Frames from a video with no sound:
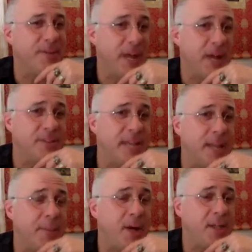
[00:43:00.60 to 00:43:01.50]
of view. How's
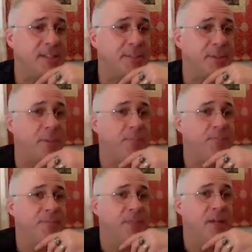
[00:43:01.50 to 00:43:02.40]
that possible?
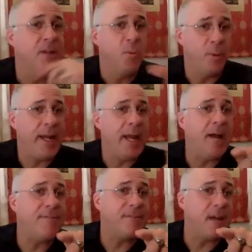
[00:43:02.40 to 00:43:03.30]
We
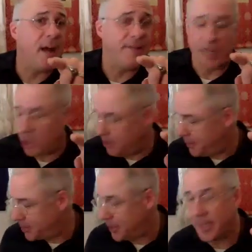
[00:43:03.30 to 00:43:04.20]
have, in the
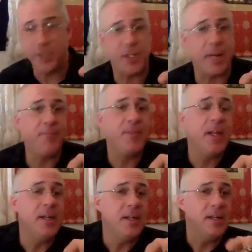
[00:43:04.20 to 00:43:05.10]
Gelugpa tradition,
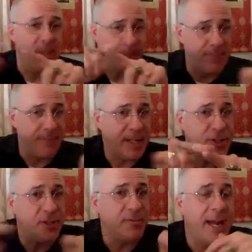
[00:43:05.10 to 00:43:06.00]

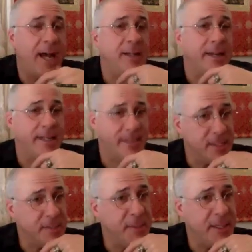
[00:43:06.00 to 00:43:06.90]
conventional reality does